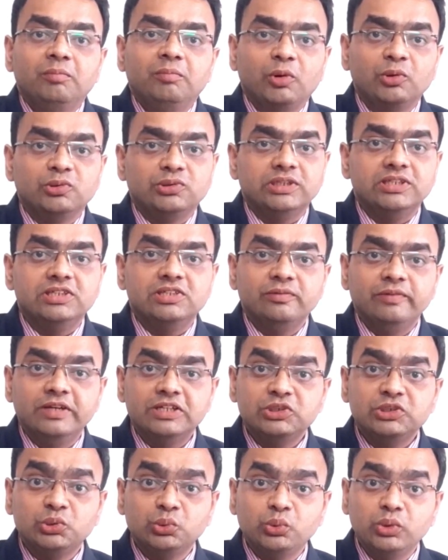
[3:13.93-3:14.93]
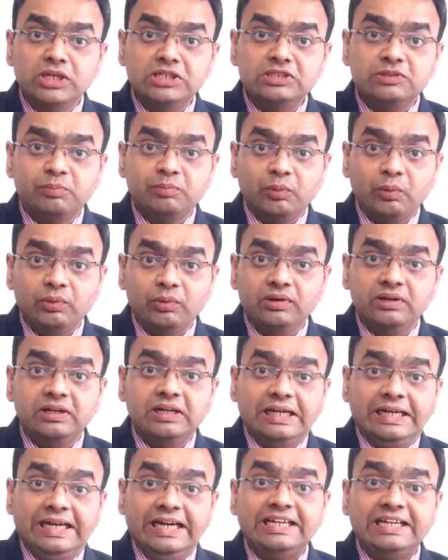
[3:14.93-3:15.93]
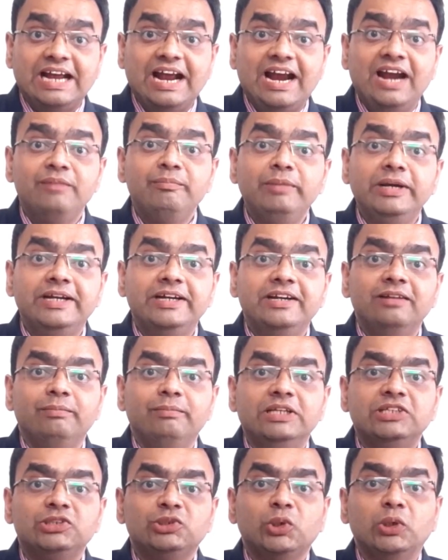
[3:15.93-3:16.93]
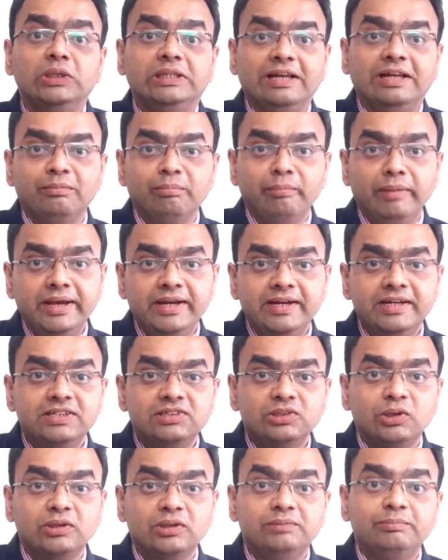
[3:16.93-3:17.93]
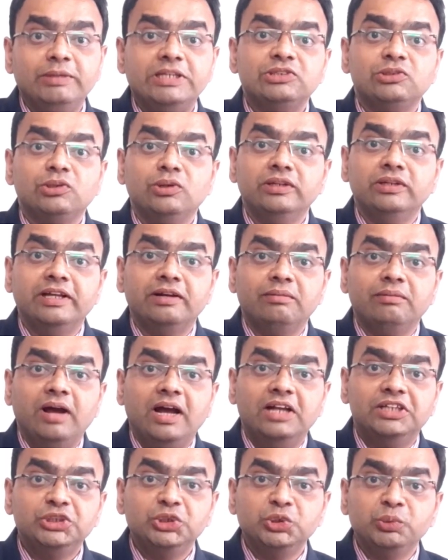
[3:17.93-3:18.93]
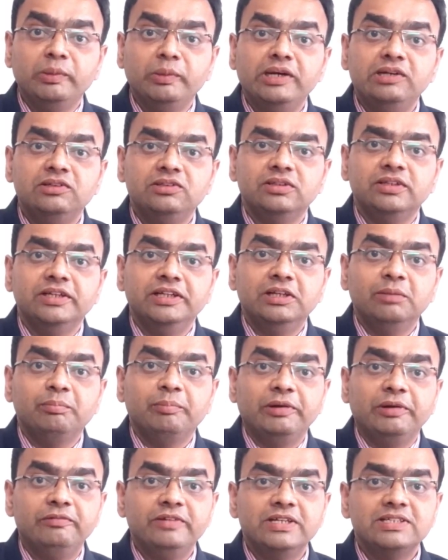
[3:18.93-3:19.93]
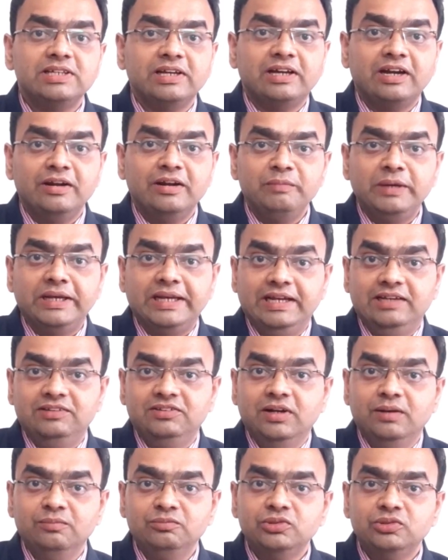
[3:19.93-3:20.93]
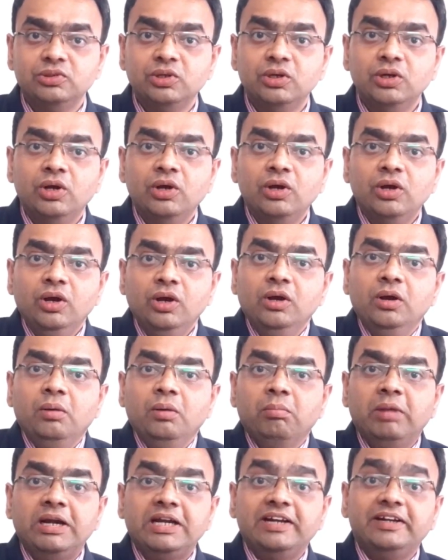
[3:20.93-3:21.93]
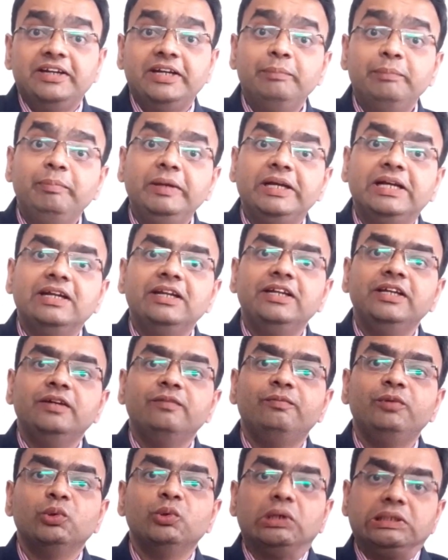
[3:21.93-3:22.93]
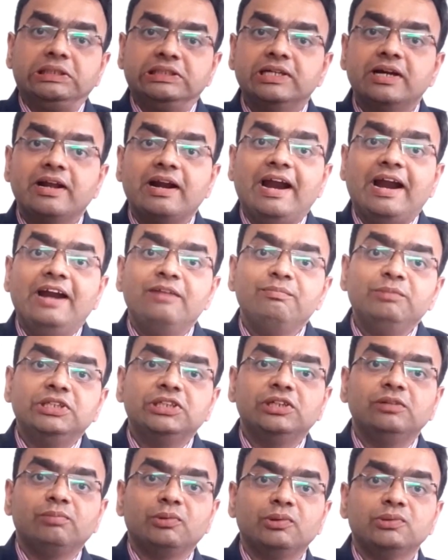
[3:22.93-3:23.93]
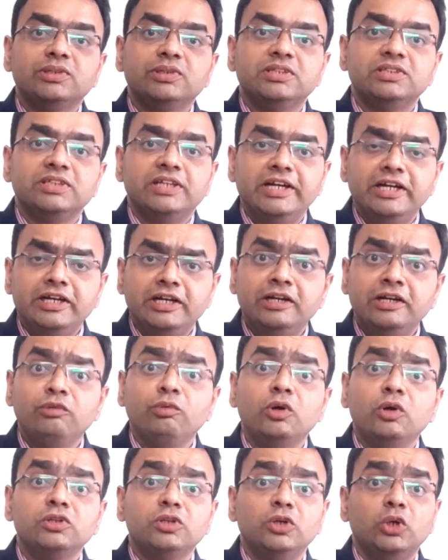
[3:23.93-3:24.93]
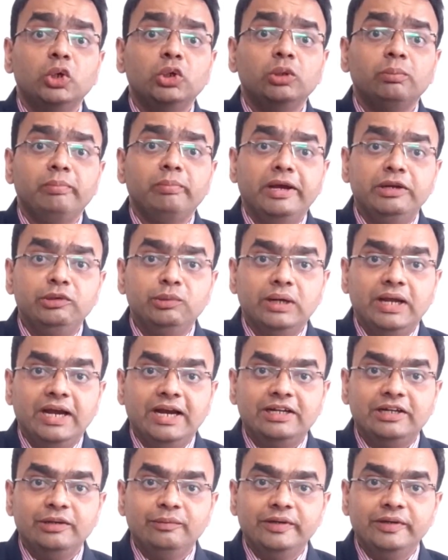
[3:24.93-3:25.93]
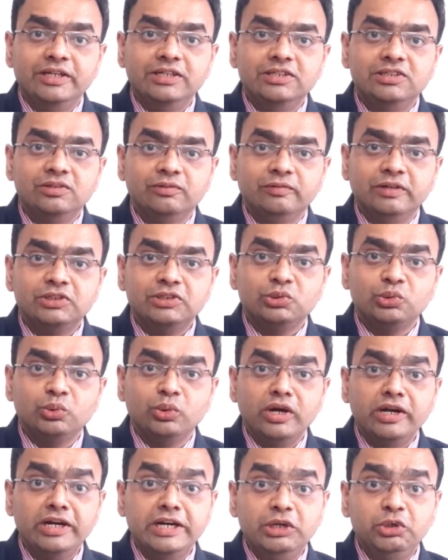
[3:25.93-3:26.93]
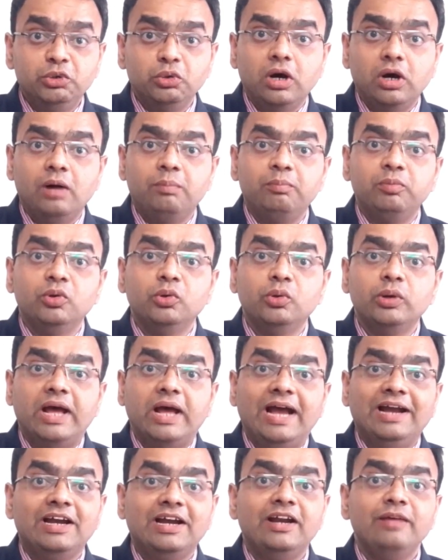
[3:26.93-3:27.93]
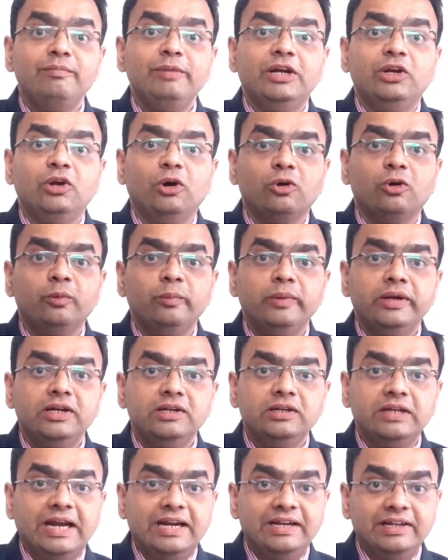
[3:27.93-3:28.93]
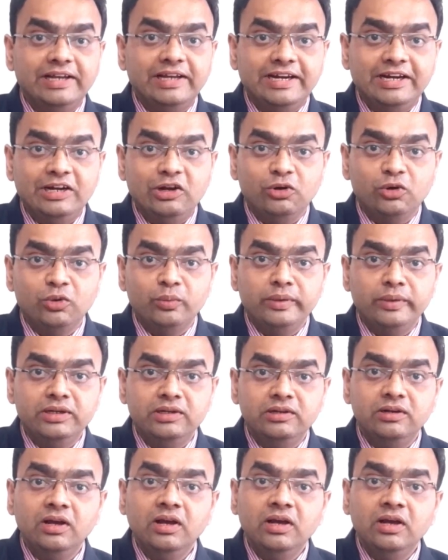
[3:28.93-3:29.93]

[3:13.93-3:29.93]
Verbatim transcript: process, where students get admitted based on their merits or based on their achievements in the previous academic exams. But typically, if you consider admission process, it involves a lot of manual activities, where students need to upload academic document, category document,